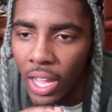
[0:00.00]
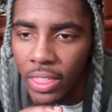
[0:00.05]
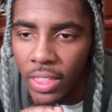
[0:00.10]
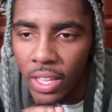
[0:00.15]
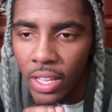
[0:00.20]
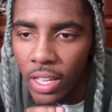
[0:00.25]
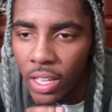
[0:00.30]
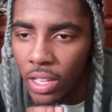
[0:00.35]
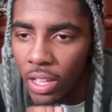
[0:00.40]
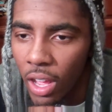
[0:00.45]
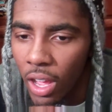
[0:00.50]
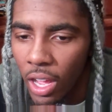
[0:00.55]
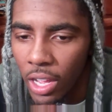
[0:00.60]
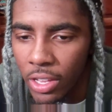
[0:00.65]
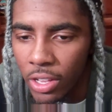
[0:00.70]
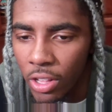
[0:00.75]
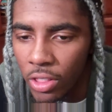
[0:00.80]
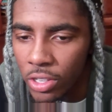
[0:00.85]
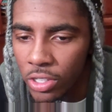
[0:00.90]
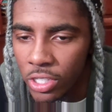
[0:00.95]
I think, you
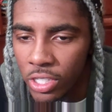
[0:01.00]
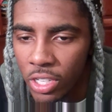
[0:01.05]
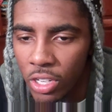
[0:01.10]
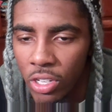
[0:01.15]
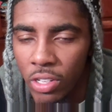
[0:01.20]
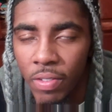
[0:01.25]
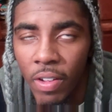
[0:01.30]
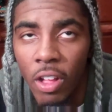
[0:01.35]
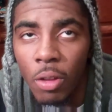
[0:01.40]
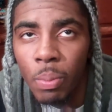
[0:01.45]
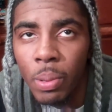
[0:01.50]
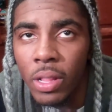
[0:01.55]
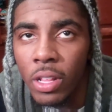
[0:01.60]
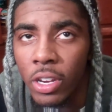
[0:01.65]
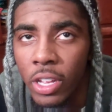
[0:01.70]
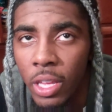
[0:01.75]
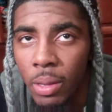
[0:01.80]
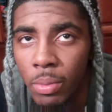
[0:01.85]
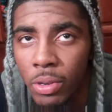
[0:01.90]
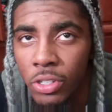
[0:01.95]
know, they're still developing
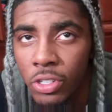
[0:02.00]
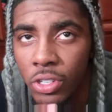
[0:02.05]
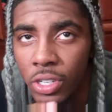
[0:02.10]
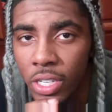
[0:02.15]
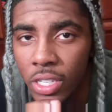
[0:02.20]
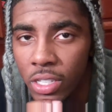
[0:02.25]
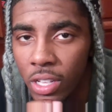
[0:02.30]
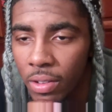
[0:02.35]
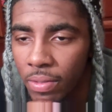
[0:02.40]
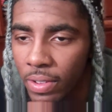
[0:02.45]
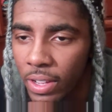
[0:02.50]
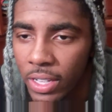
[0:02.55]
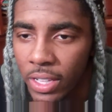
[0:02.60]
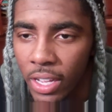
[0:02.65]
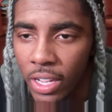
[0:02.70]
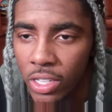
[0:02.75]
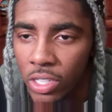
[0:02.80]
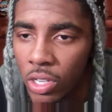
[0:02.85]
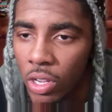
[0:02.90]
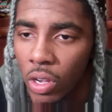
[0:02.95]
their chemistry and stuff like
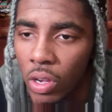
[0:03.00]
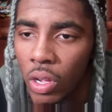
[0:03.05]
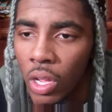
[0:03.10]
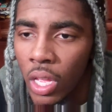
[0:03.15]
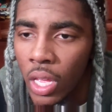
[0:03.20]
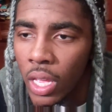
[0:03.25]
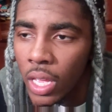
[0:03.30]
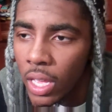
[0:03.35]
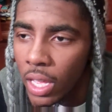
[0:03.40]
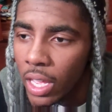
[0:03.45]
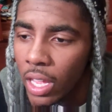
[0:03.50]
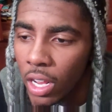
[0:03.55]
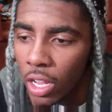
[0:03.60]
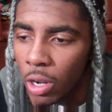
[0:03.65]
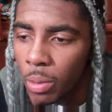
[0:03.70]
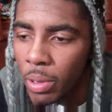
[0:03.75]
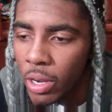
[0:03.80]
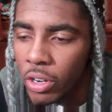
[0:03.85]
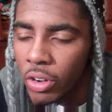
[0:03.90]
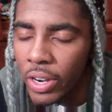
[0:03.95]
that. So, yeah,
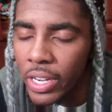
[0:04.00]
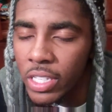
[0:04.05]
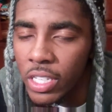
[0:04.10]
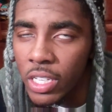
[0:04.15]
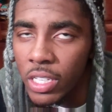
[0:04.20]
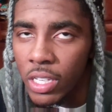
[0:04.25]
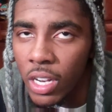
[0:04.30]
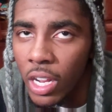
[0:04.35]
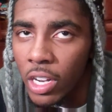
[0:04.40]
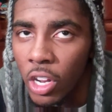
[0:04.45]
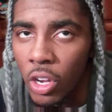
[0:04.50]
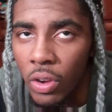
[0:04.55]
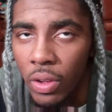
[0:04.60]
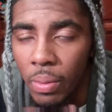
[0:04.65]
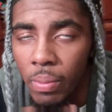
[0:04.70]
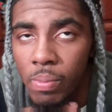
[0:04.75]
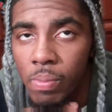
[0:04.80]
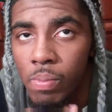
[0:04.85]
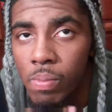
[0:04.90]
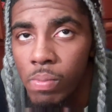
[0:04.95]
it'll be a great season, I know.